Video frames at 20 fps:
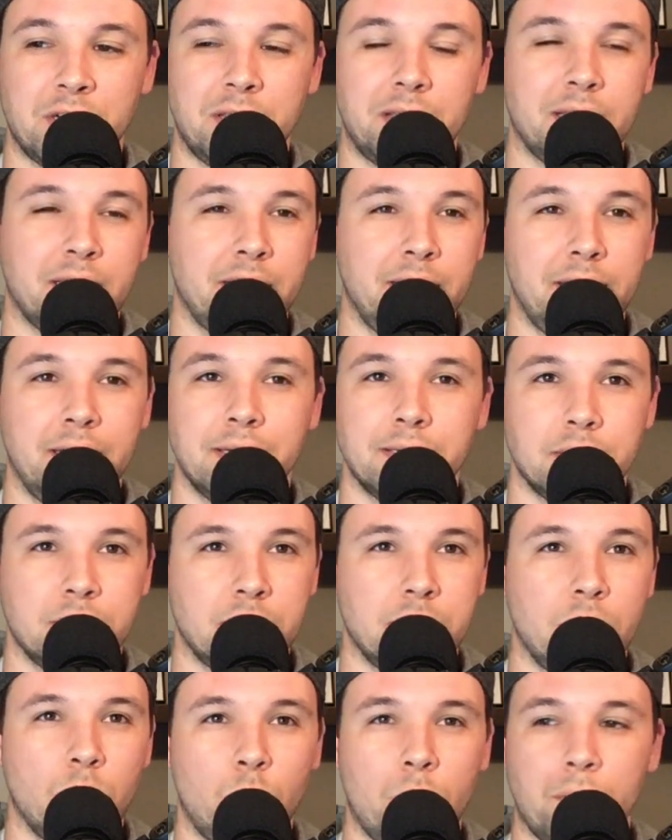I think he has
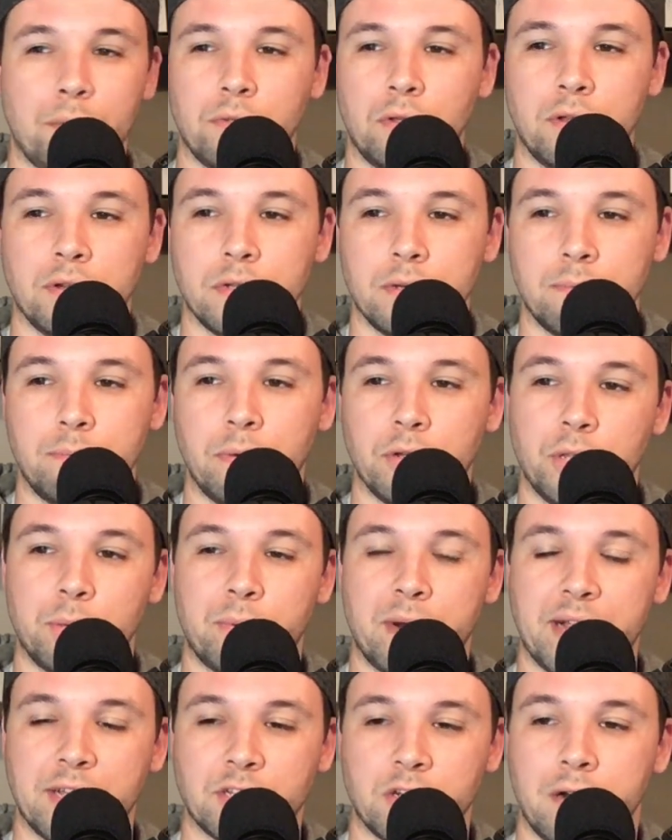the wherewithal to put the
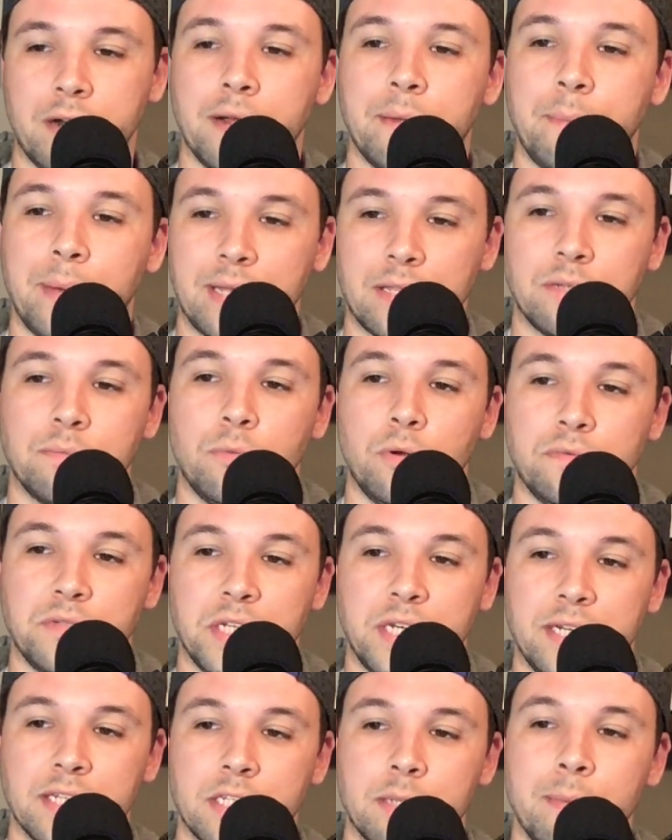brakes on it and make the moves
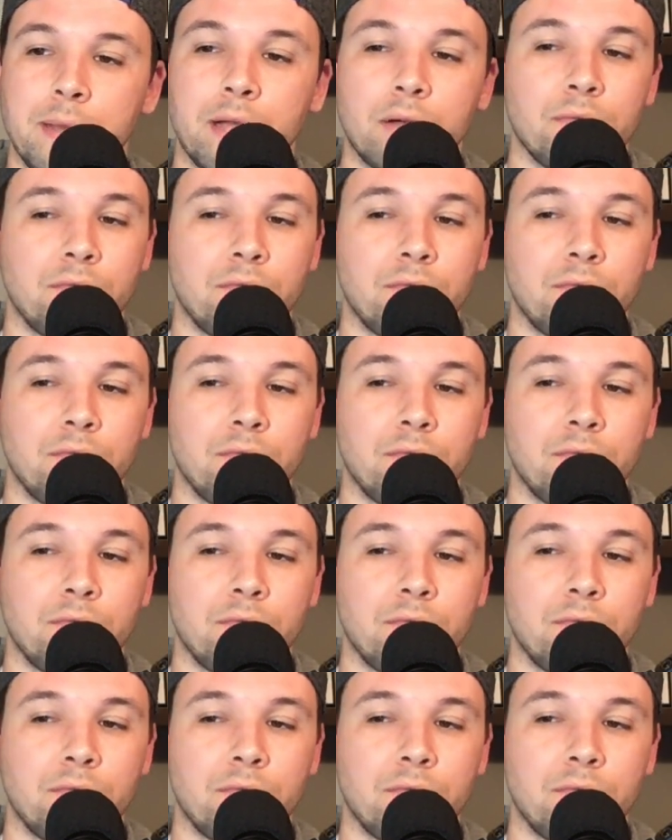he needs to make.